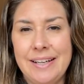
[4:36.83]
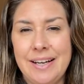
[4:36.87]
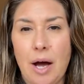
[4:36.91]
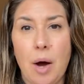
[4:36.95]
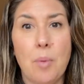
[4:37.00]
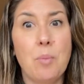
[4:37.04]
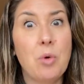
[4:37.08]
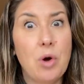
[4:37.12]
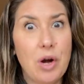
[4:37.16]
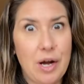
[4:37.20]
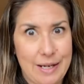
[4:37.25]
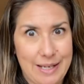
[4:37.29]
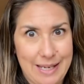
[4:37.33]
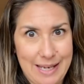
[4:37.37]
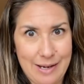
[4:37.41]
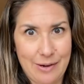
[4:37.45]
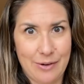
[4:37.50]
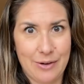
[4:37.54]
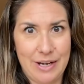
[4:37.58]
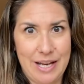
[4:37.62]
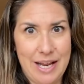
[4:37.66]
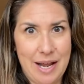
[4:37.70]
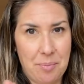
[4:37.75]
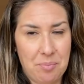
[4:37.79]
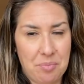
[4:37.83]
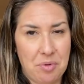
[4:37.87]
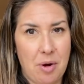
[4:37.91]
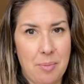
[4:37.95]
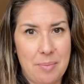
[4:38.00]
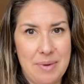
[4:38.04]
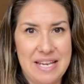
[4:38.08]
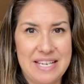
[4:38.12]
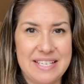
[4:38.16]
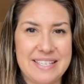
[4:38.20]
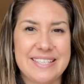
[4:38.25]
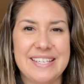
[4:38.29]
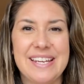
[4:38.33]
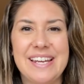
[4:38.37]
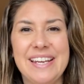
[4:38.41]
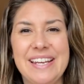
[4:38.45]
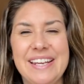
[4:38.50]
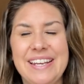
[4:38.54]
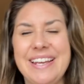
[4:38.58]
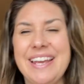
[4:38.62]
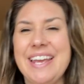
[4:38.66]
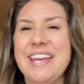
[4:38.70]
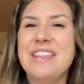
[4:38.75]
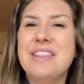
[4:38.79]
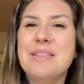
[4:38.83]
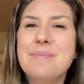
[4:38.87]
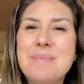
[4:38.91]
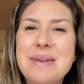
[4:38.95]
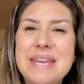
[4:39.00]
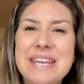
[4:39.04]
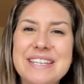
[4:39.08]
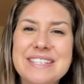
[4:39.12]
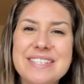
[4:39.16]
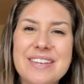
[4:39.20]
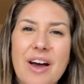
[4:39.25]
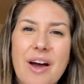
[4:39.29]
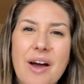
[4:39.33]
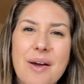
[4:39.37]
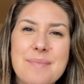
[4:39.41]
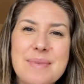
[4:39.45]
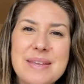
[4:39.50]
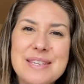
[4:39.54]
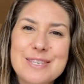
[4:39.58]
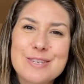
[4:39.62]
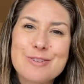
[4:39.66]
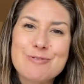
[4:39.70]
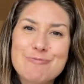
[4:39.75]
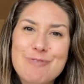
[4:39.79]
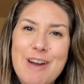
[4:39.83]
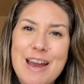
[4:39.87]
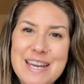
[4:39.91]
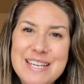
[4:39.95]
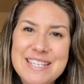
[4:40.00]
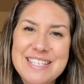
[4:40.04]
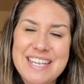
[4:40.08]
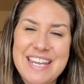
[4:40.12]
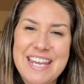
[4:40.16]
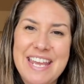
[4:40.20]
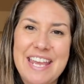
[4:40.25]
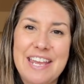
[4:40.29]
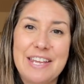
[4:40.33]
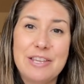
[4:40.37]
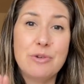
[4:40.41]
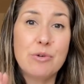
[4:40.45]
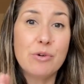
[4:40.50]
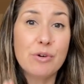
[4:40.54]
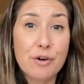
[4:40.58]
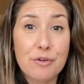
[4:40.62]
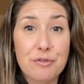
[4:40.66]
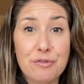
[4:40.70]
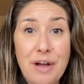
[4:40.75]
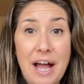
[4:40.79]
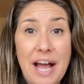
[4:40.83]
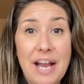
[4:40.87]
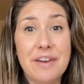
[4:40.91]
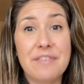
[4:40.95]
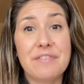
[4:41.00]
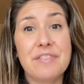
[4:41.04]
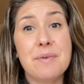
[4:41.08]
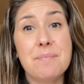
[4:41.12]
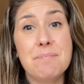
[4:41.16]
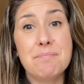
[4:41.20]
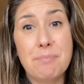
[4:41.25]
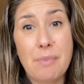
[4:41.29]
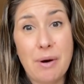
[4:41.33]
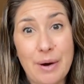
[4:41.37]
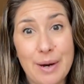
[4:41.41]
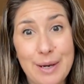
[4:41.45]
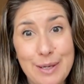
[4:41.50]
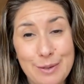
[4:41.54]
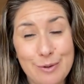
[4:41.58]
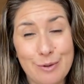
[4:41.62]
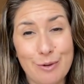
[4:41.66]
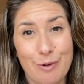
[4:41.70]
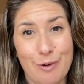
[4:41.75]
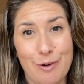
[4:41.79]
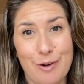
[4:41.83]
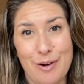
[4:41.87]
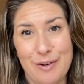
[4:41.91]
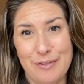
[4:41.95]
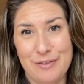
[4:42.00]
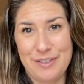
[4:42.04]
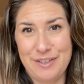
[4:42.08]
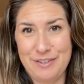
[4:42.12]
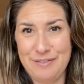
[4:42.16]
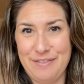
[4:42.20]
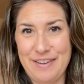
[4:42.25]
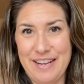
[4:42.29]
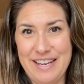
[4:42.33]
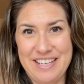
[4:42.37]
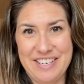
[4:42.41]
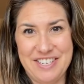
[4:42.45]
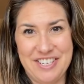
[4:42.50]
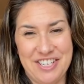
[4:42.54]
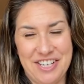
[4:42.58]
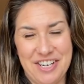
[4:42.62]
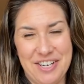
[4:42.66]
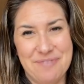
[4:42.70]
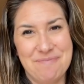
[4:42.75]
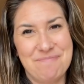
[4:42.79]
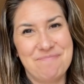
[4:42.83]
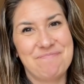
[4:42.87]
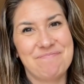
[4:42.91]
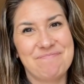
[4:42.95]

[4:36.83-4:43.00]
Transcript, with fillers: I'm working on it, I promise. In the meantime, it's great to hear you're a fan of the Minecraft adventure.